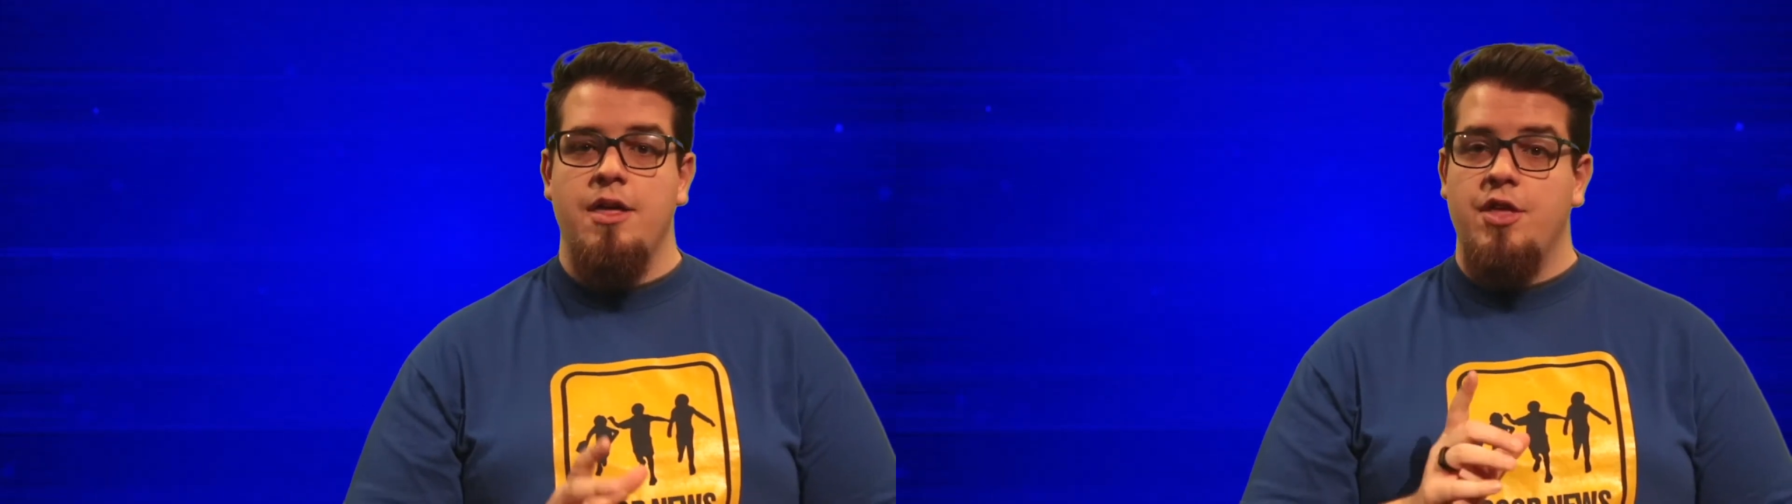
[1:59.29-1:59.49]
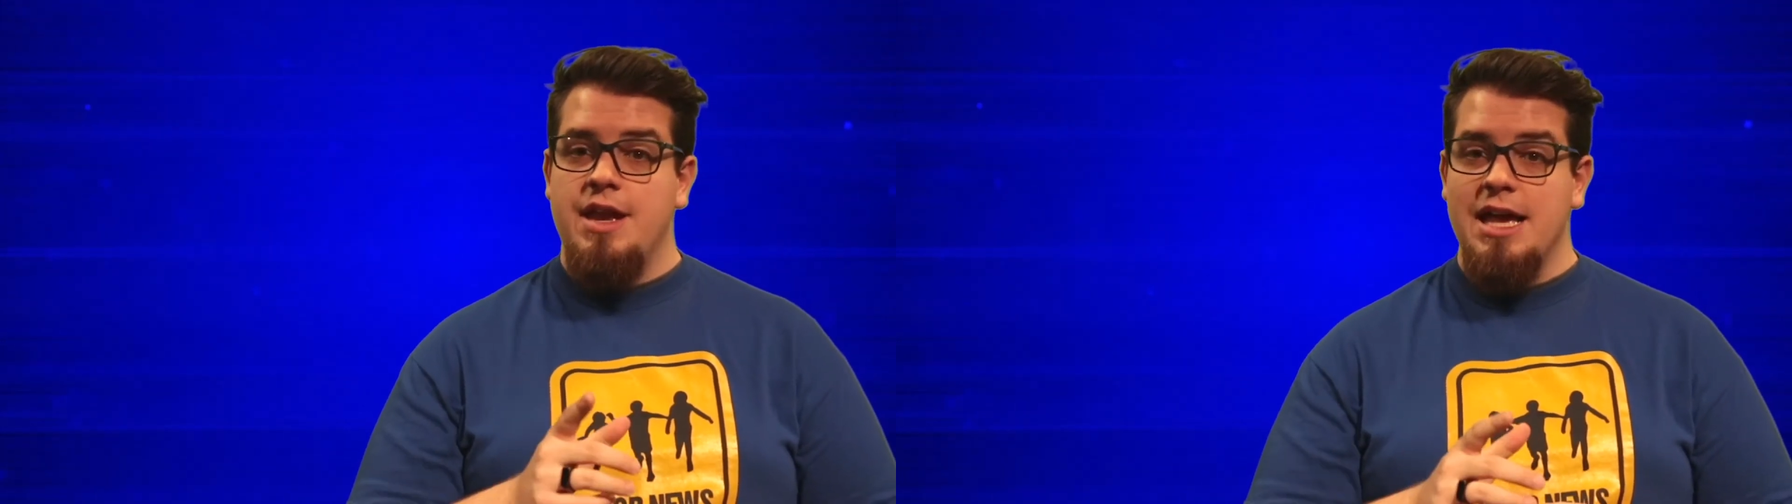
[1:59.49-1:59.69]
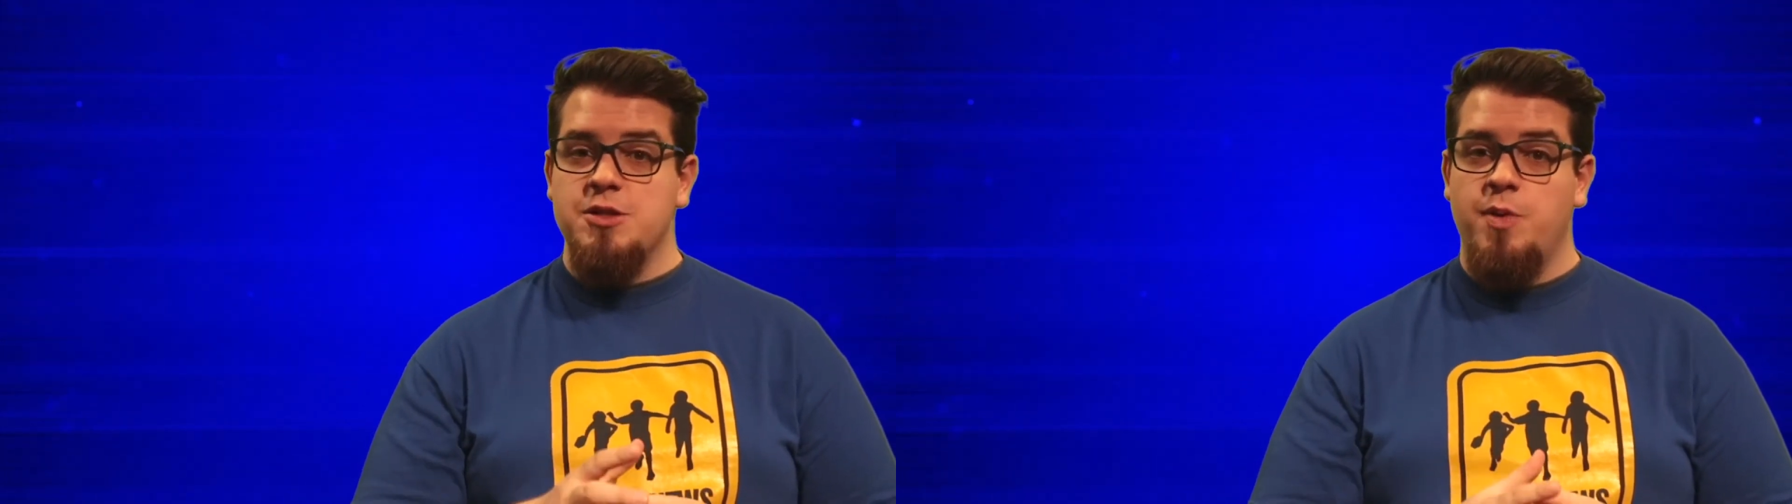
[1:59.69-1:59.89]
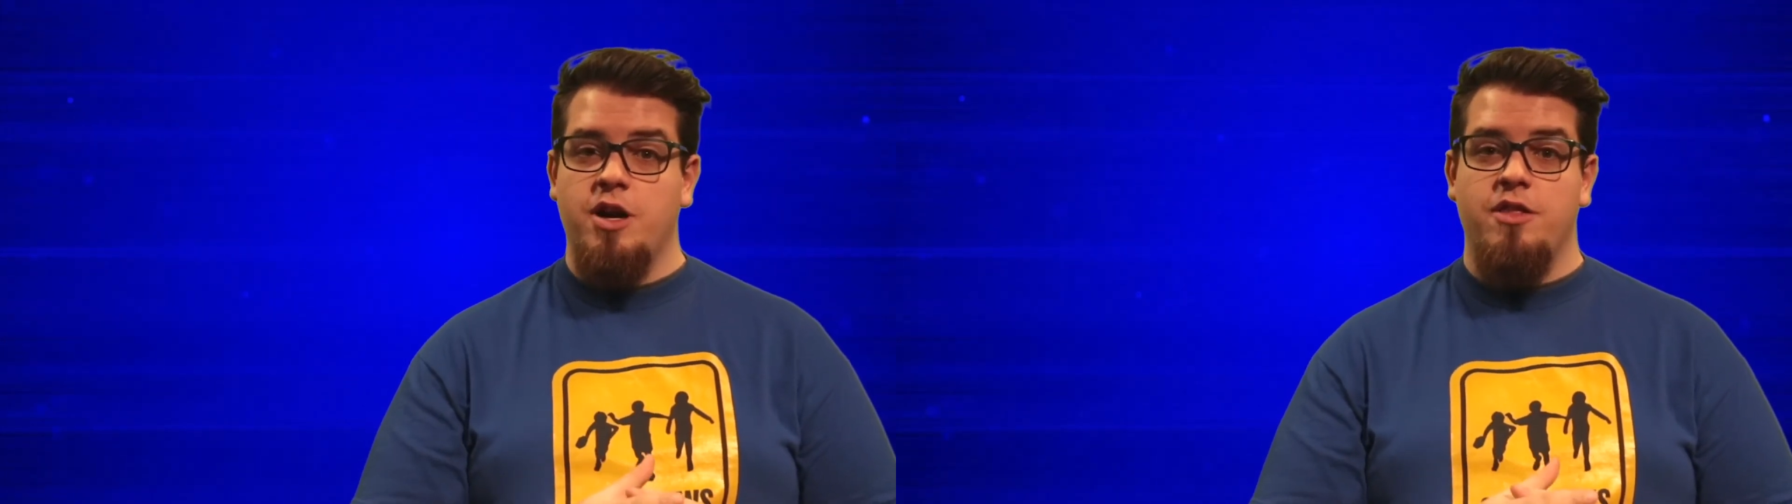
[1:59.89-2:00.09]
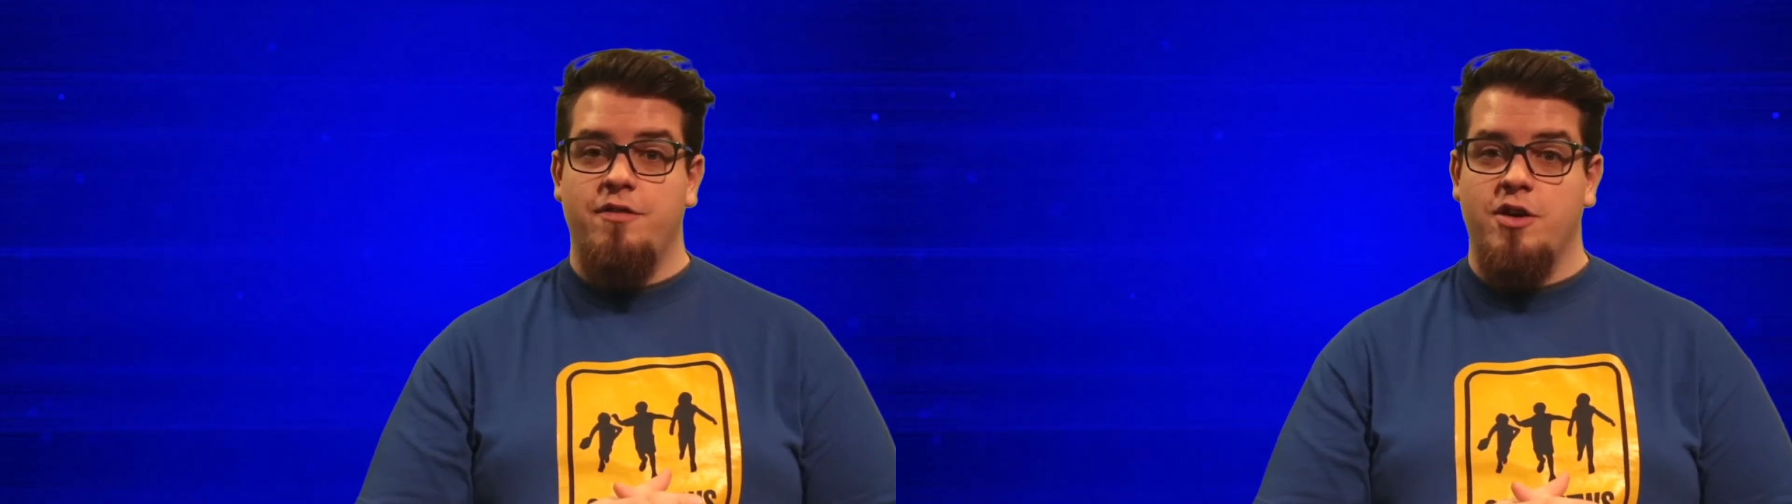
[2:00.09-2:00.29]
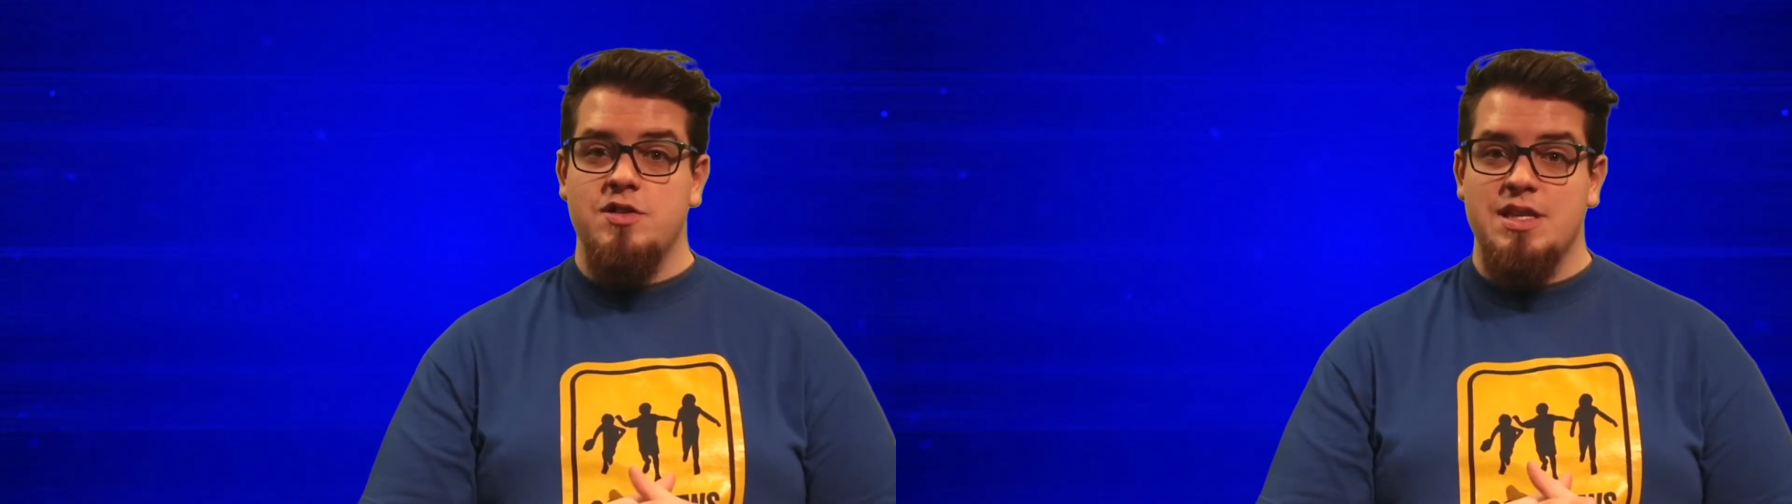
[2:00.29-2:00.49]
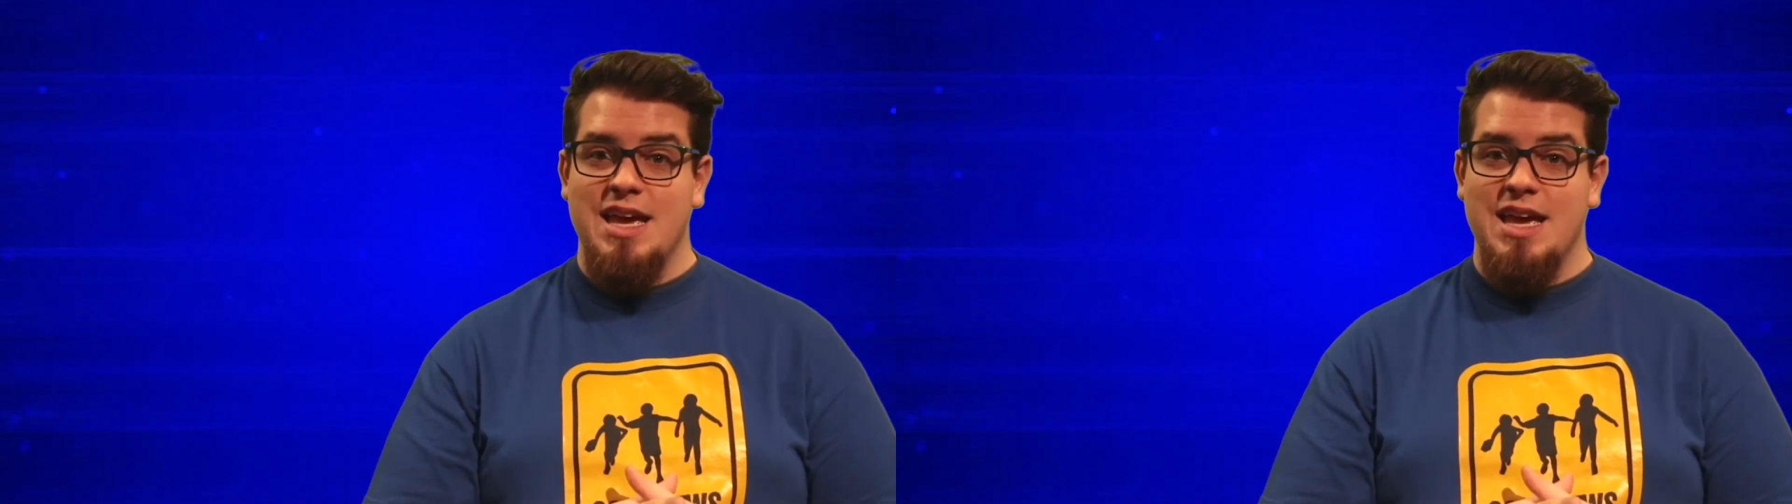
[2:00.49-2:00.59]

The next part of the verse